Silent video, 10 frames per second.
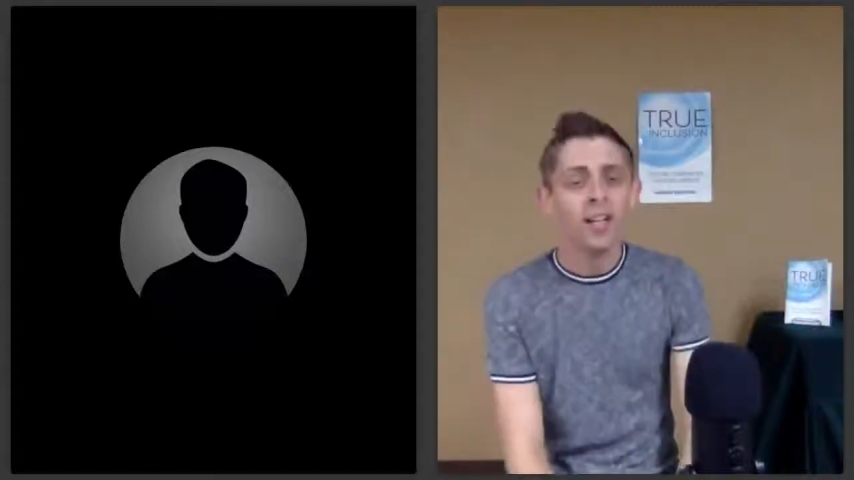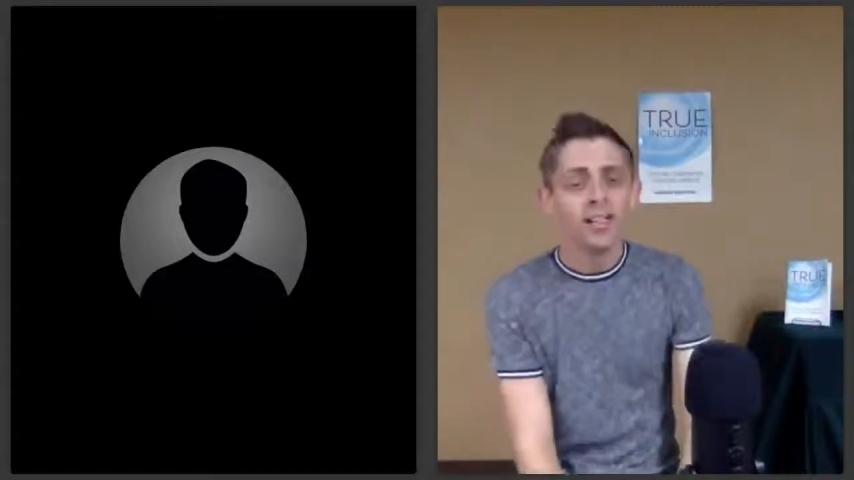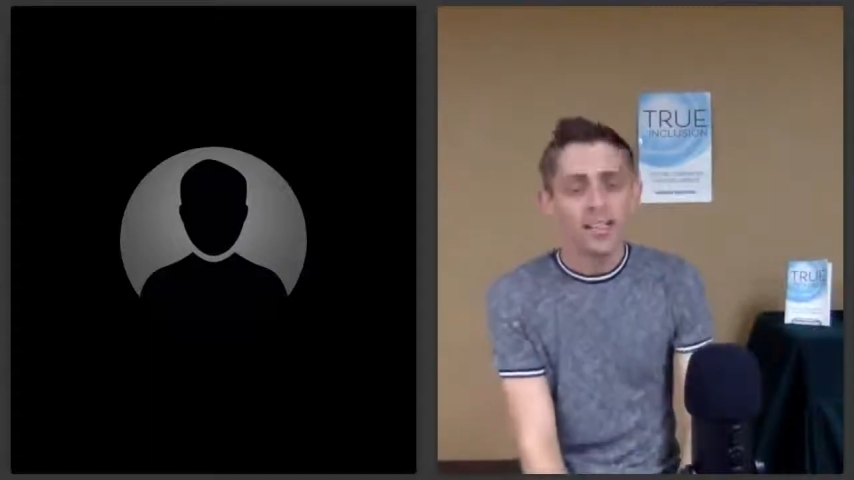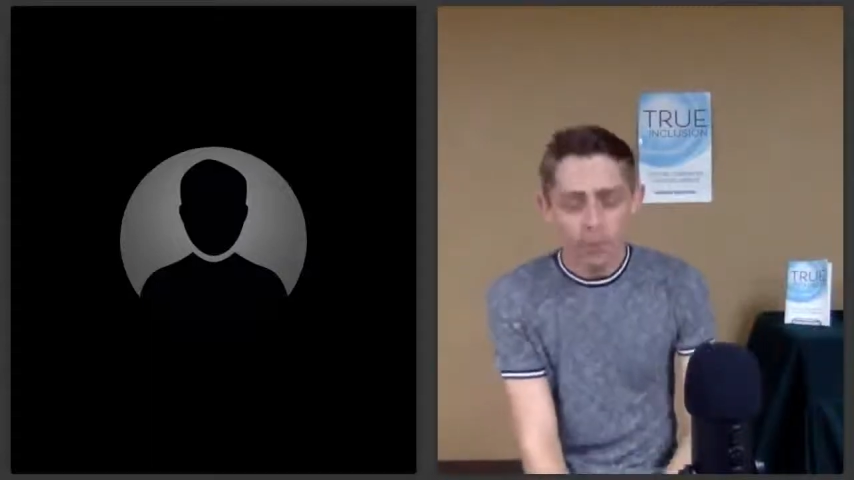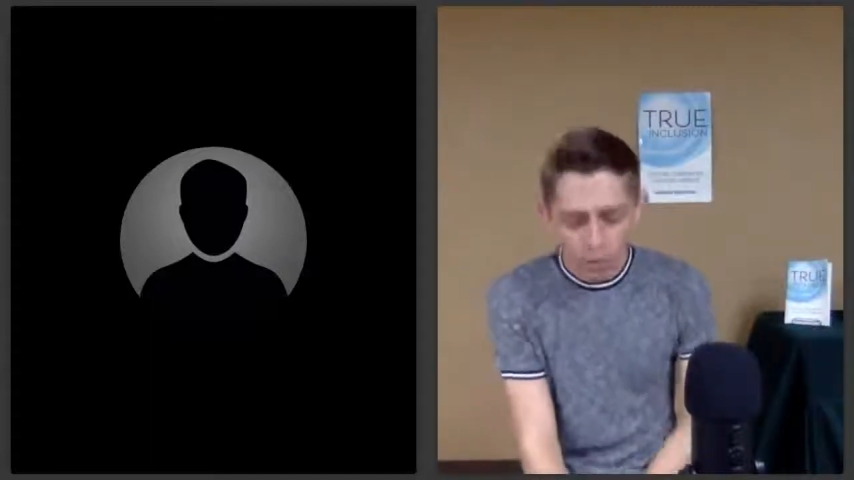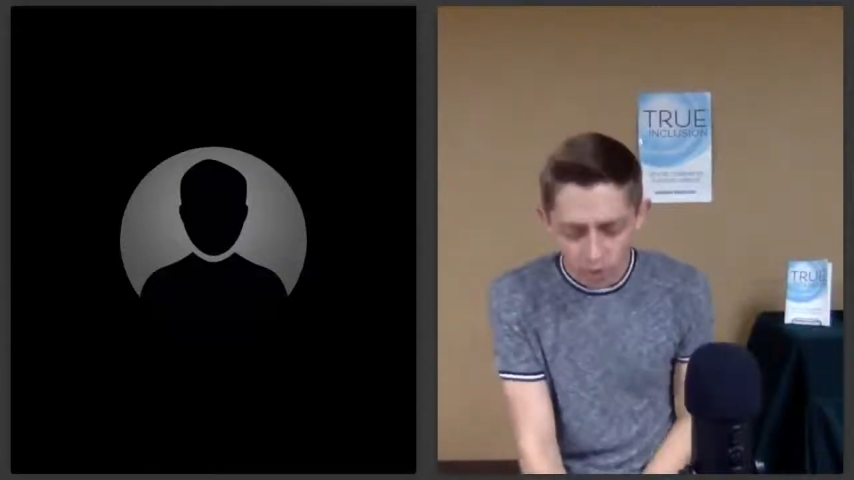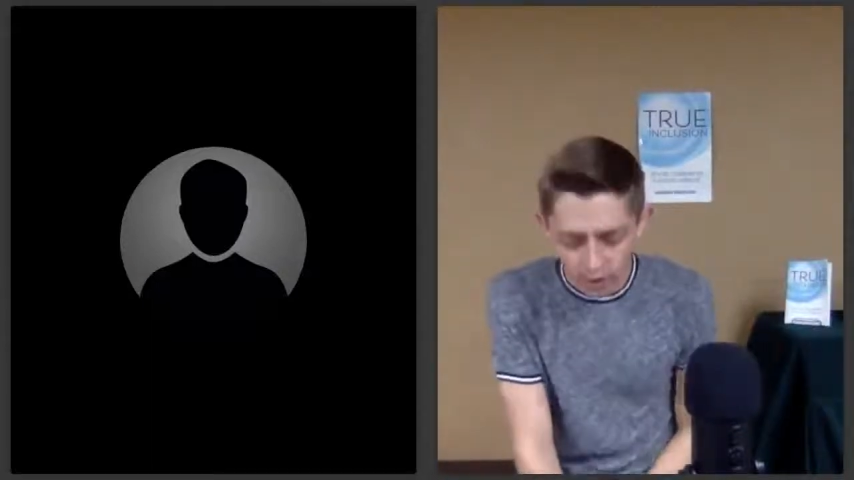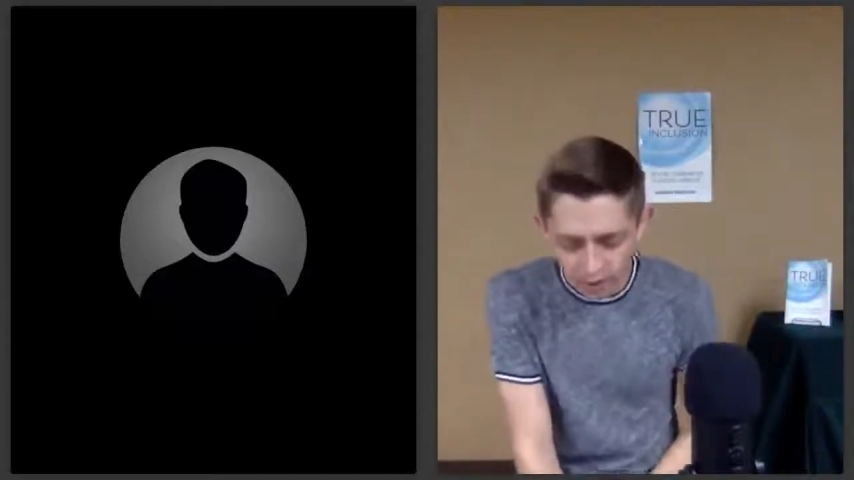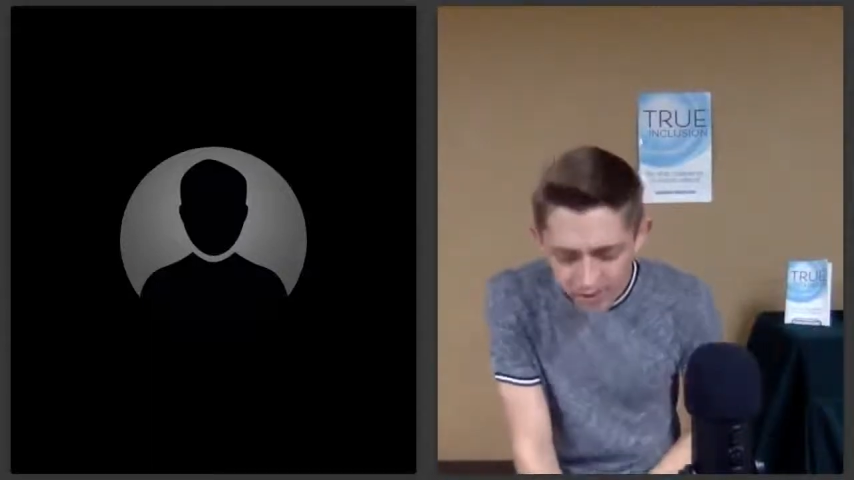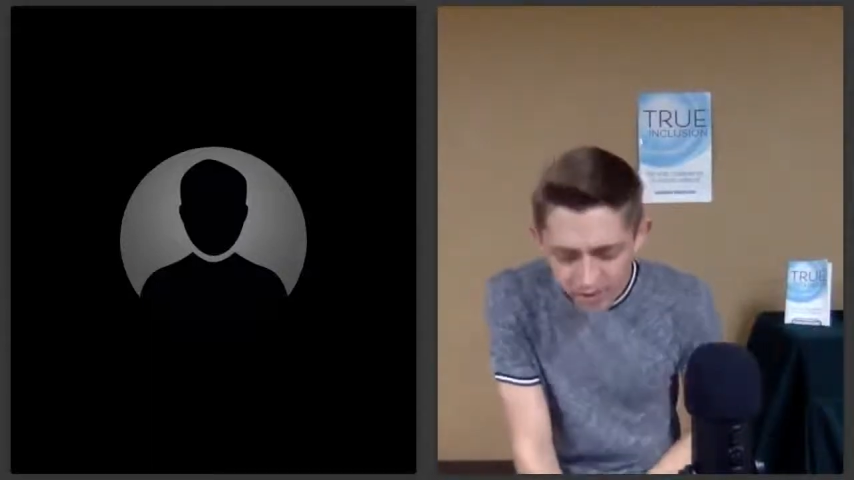
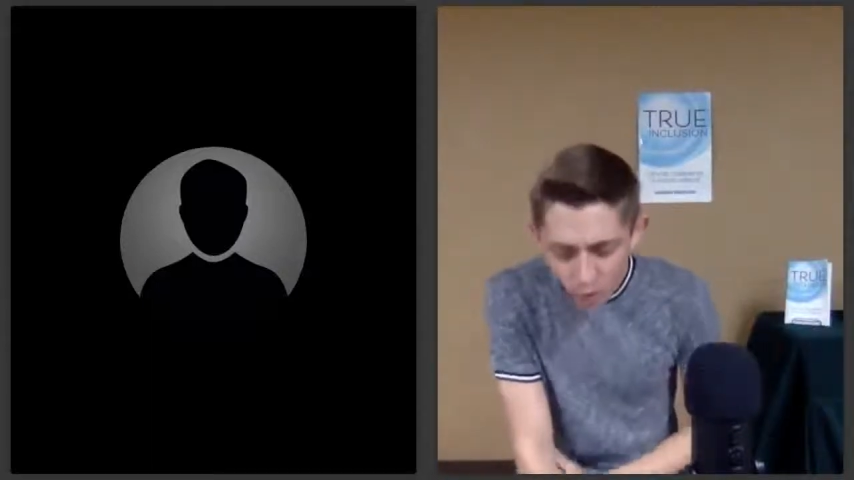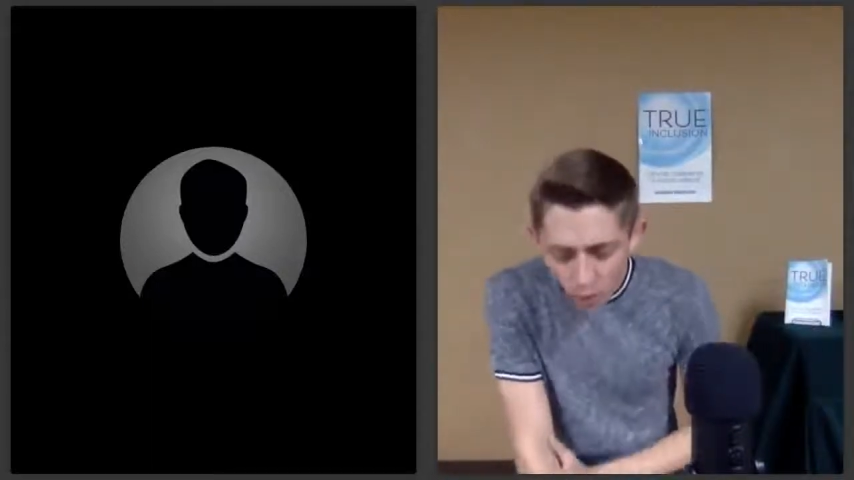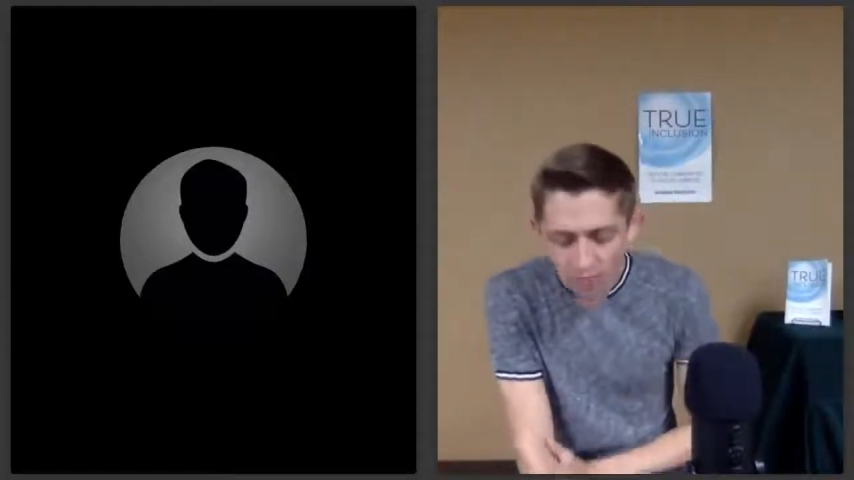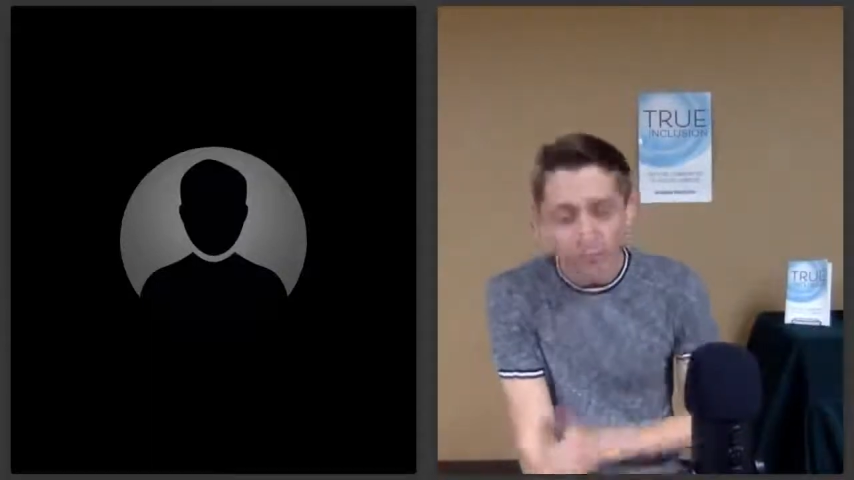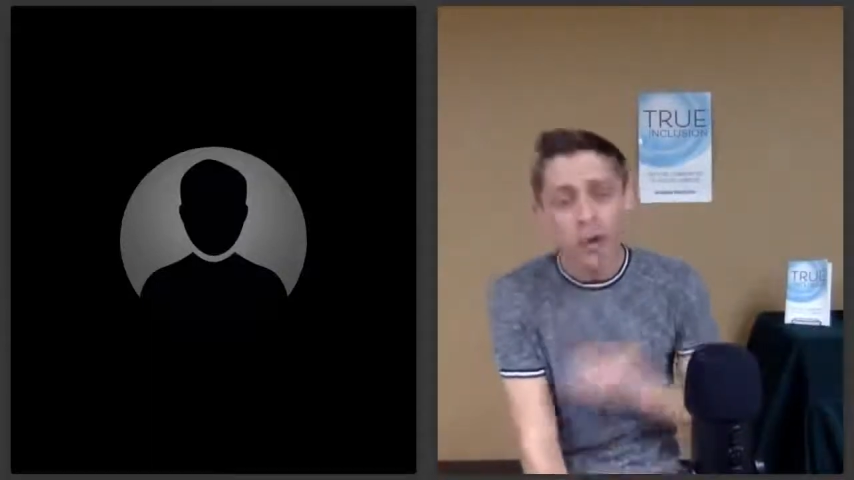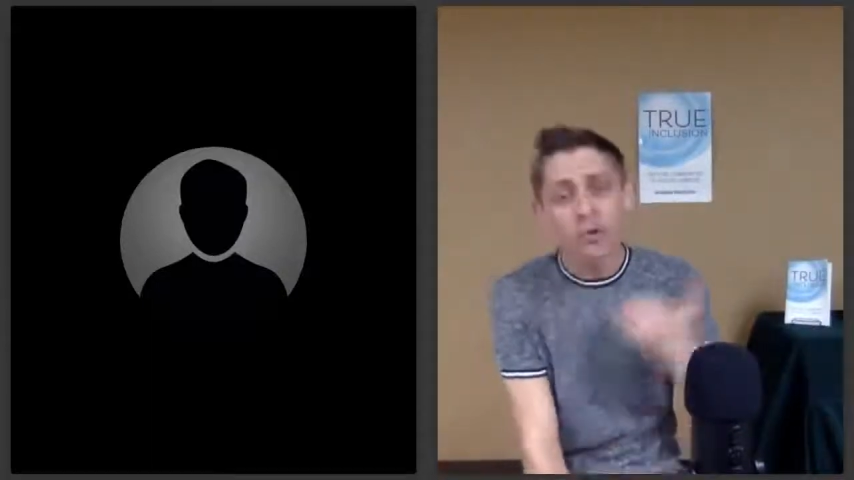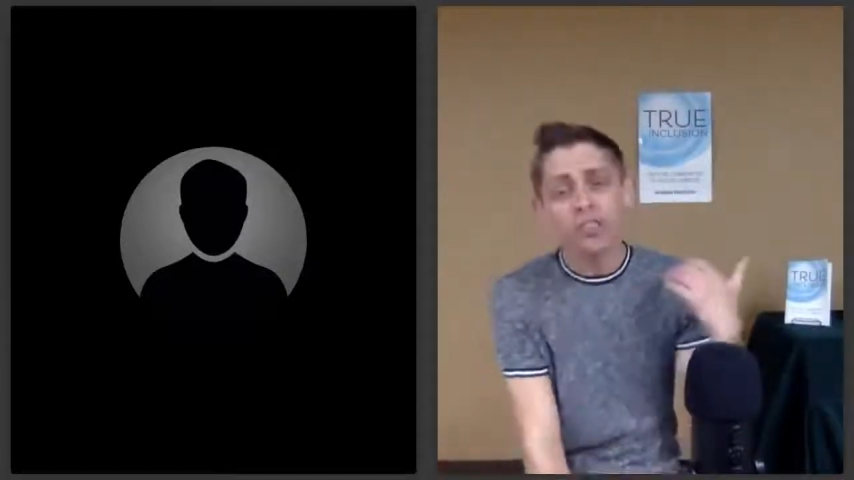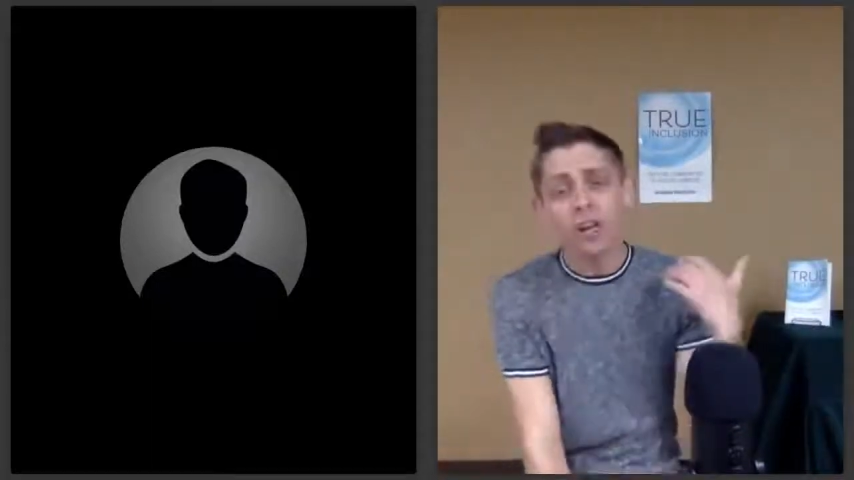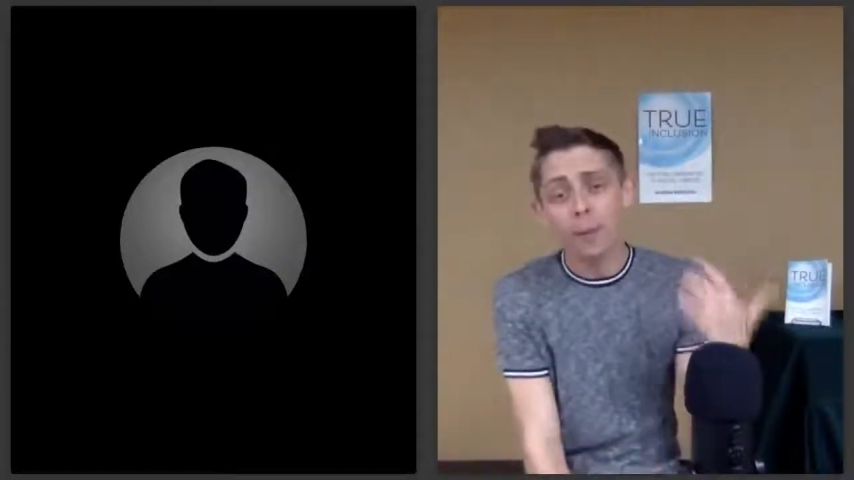Similarly, this is why the most